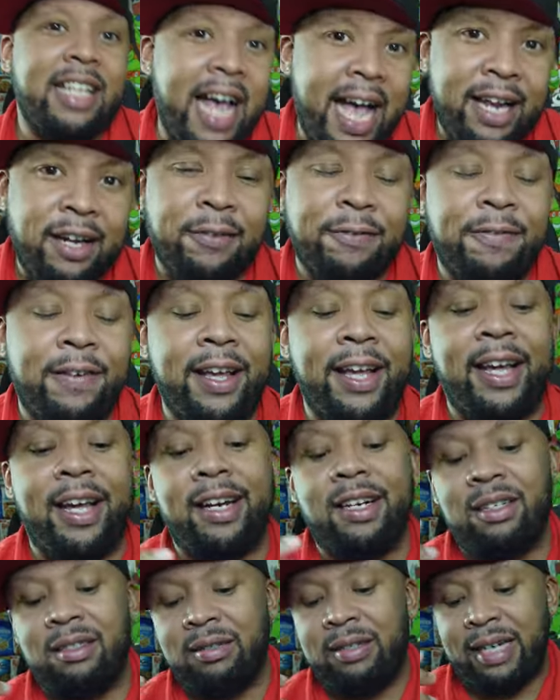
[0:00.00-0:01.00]
a Niner
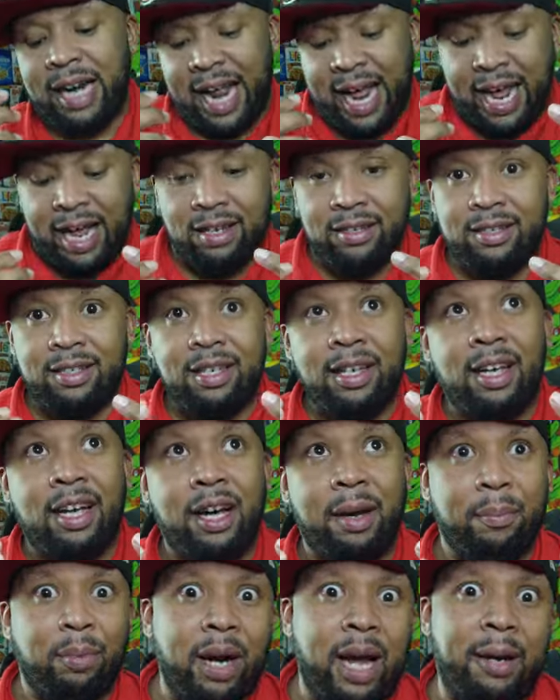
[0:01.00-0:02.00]
fan, as
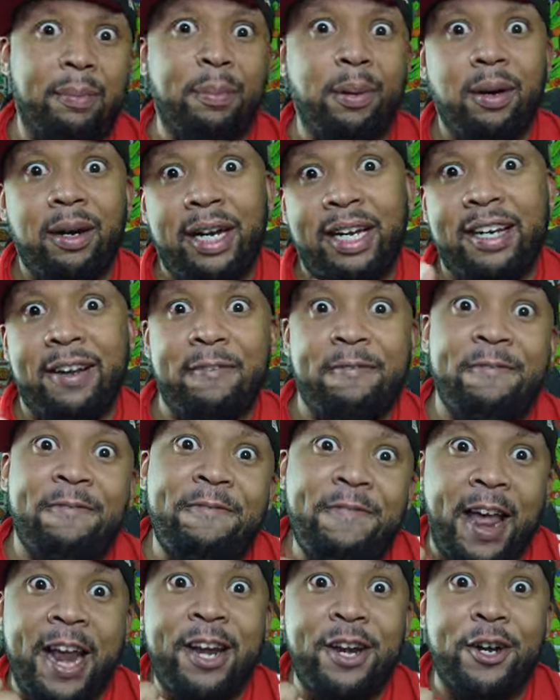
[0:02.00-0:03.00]
a Brock Purdy
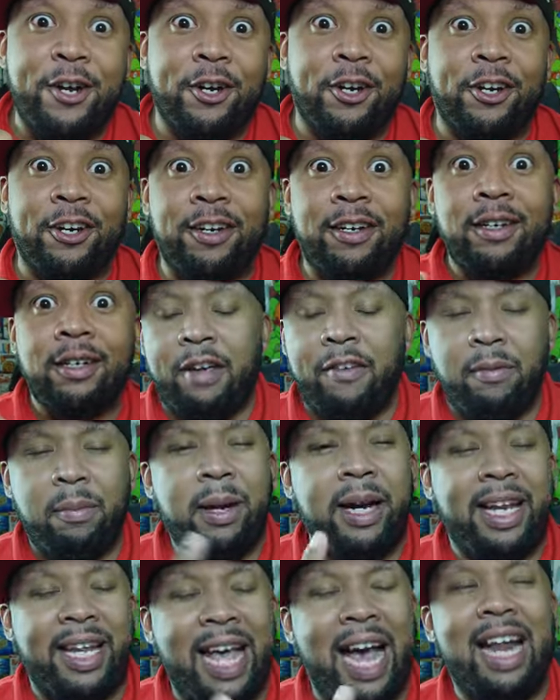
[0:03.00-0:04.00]
defender,
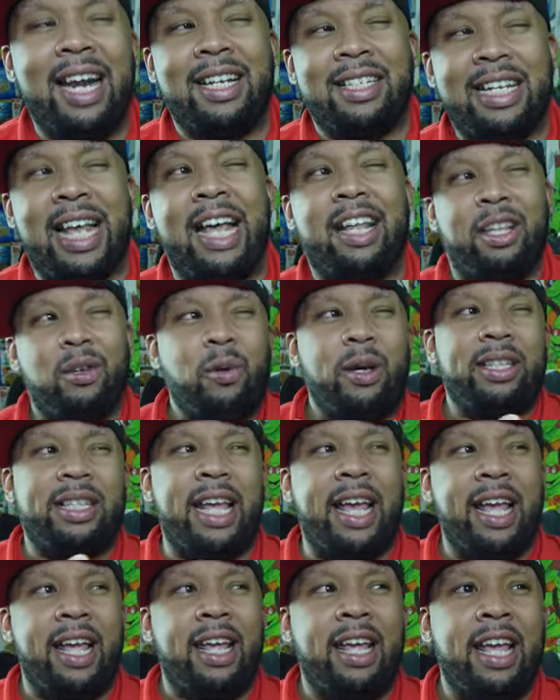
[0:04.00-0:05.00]
everybody got exactly what
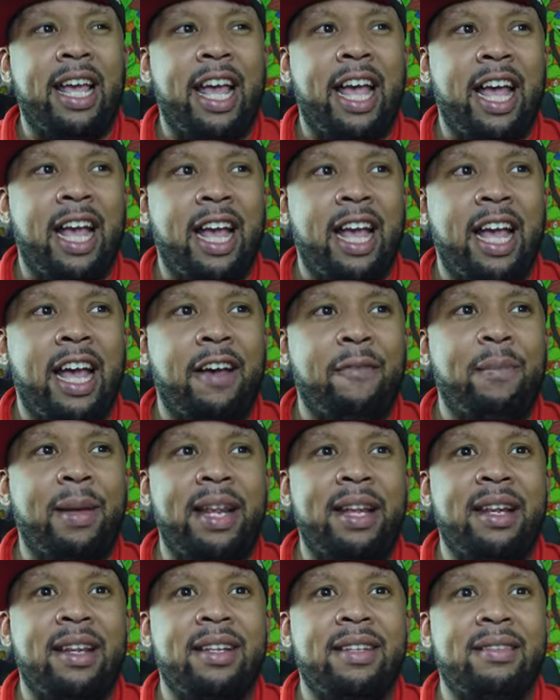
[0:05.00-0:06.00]
they have
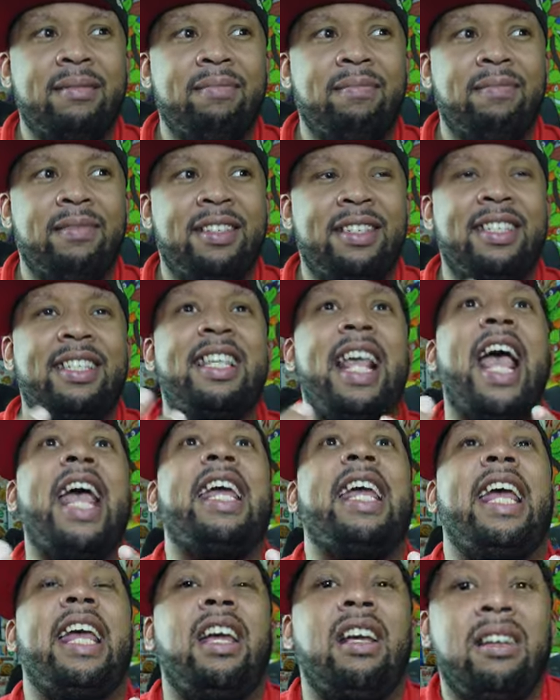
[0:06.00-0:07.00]
been
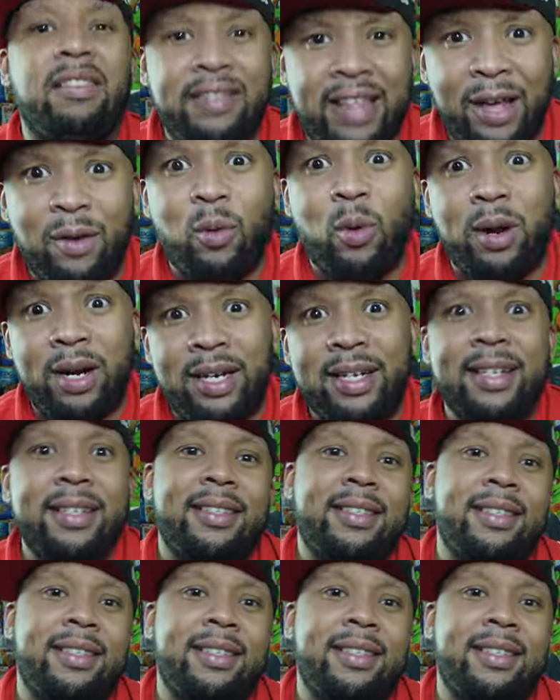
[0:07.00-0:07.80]
saying they wanted to